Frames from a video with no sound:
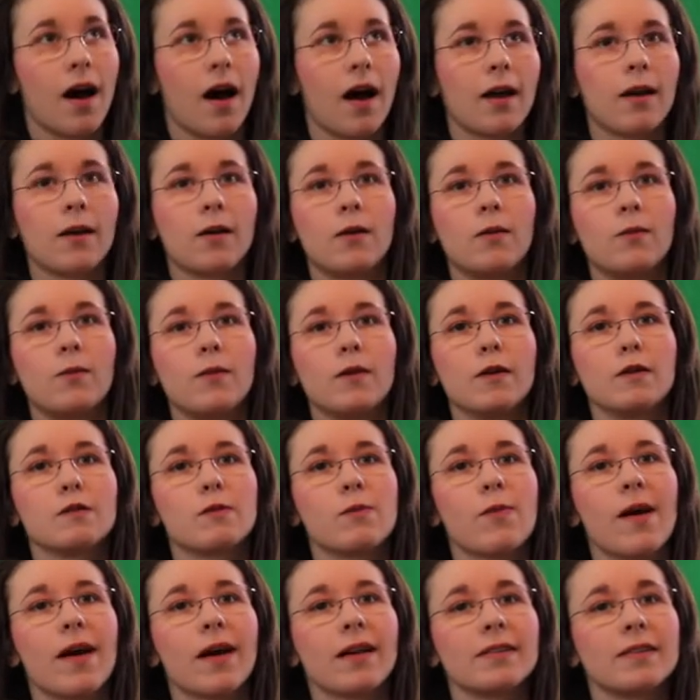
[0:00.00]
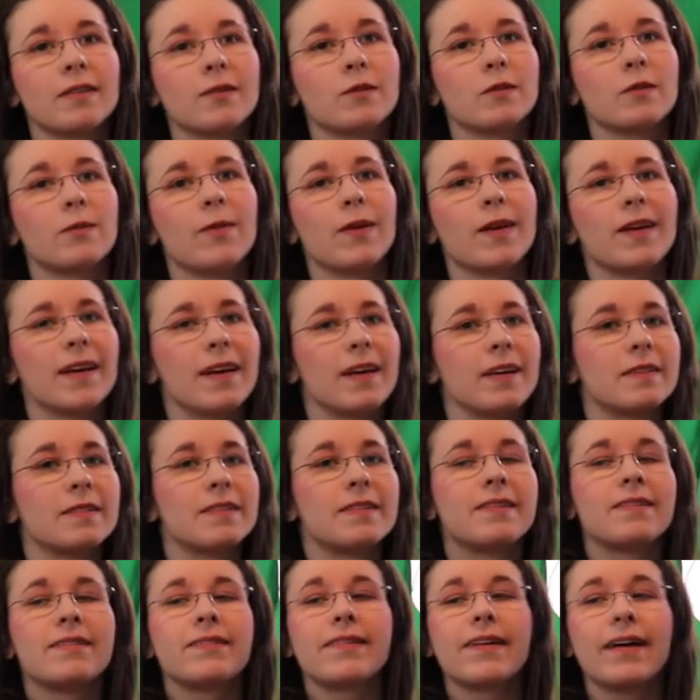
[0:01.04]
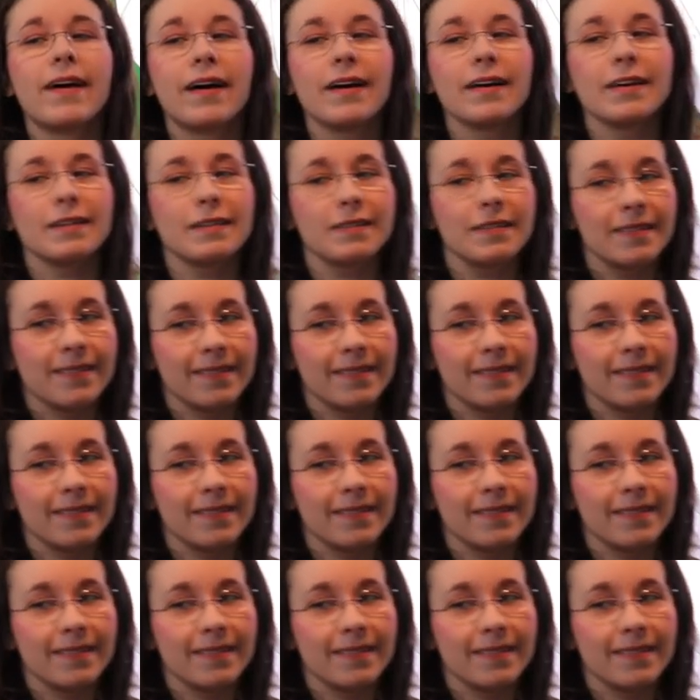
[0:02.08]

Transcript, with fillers: I almost backed up to my desk, you guys.